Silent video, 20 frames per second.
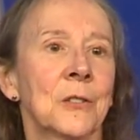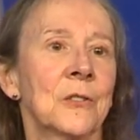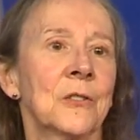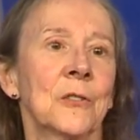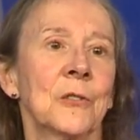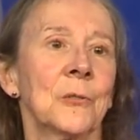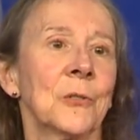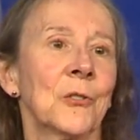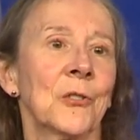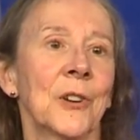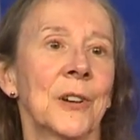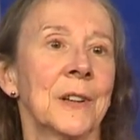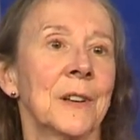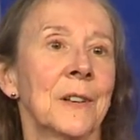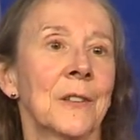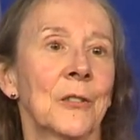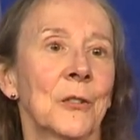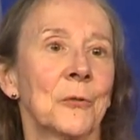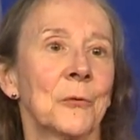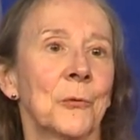suicide
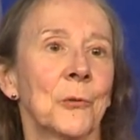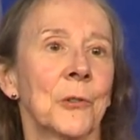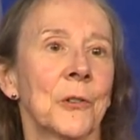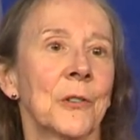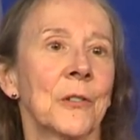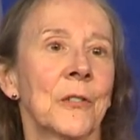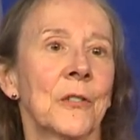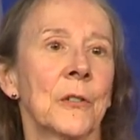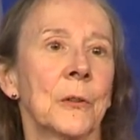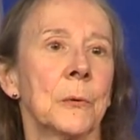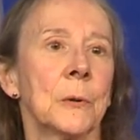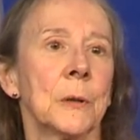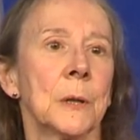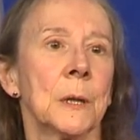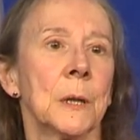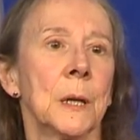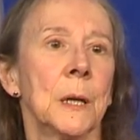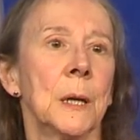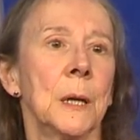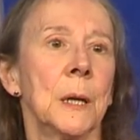and so forth and so on.
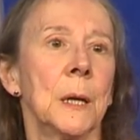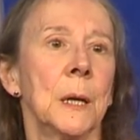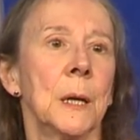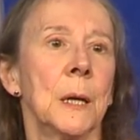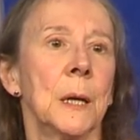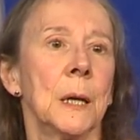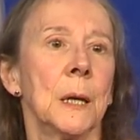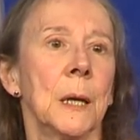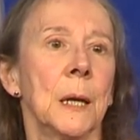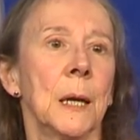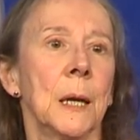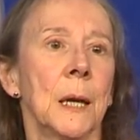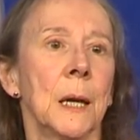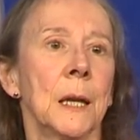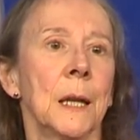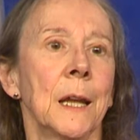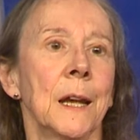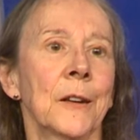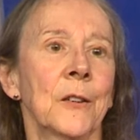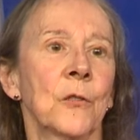
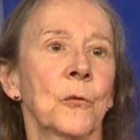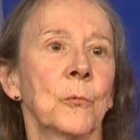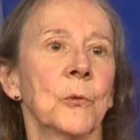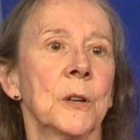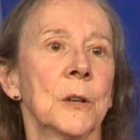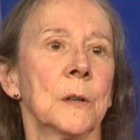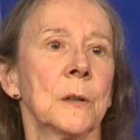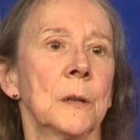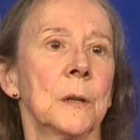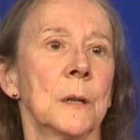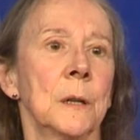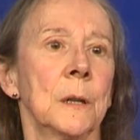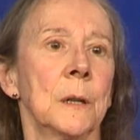And that's where